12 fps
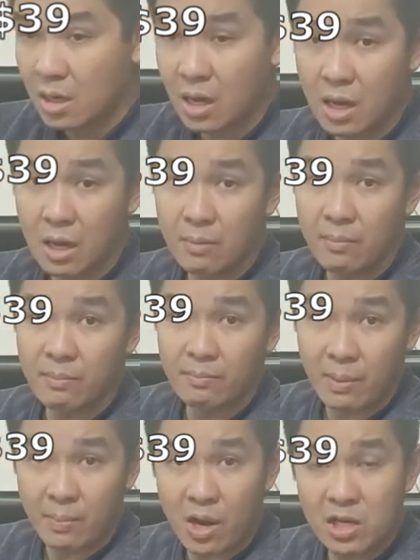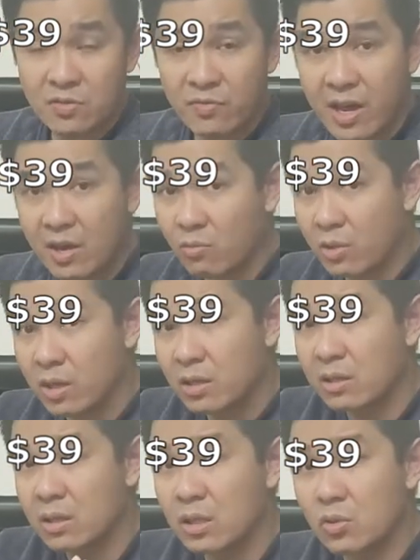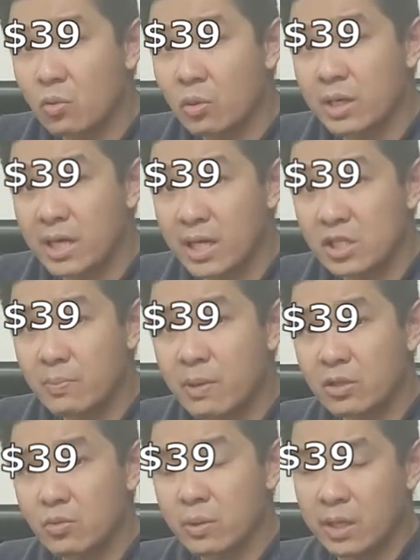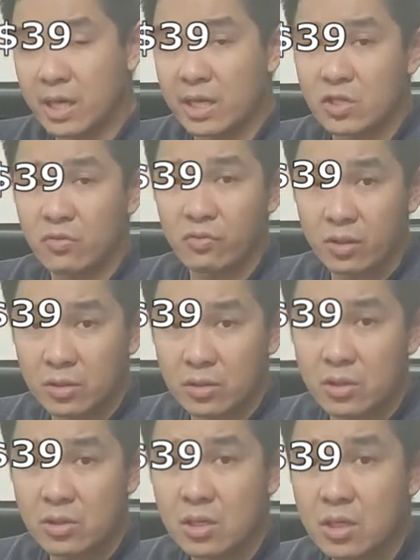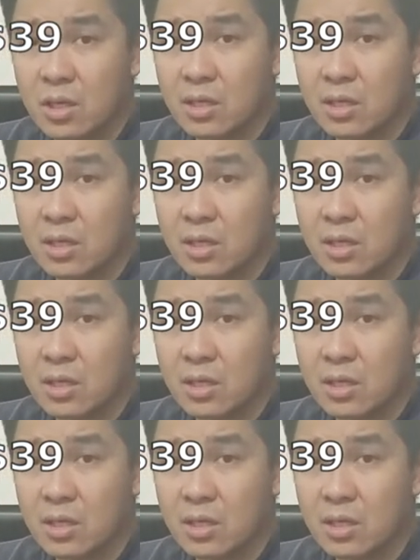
My box fan with the 20-inch by 20-inch filters,